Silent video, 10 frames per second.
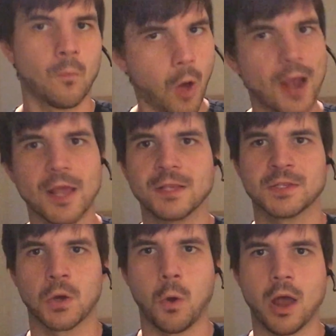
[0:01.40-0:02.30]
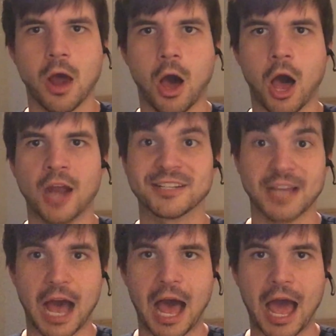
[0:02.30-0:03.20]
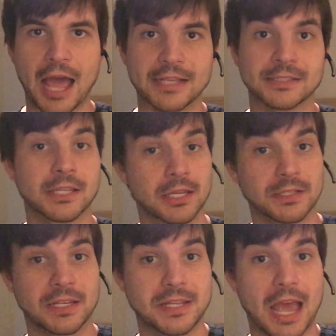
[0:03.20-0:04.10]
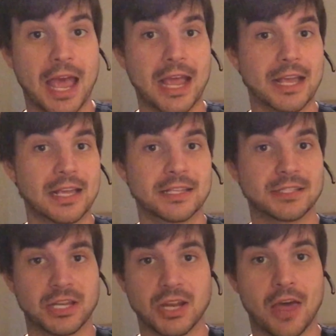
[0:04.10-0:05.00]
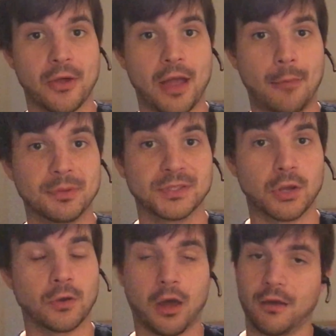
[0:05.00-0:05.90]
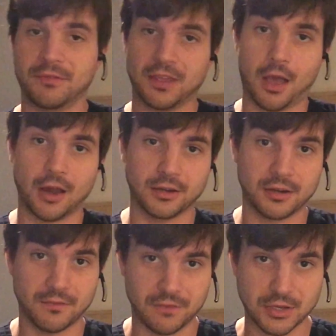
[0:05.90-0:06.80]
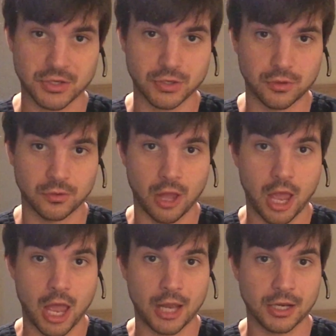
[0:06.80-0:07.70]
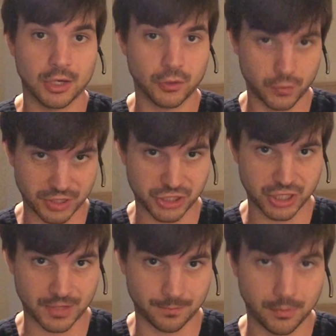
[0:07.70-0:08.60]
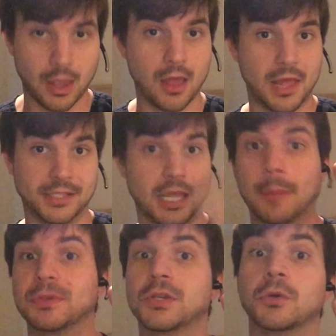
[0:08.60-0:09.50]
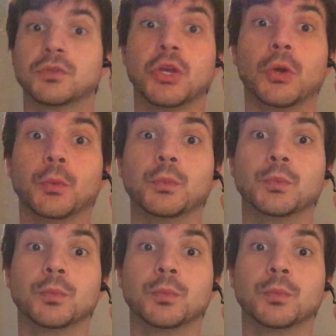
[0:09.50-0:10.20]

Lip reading: What is going on, guys? Today is another episode of the Unconventional Christian. That's episode 2.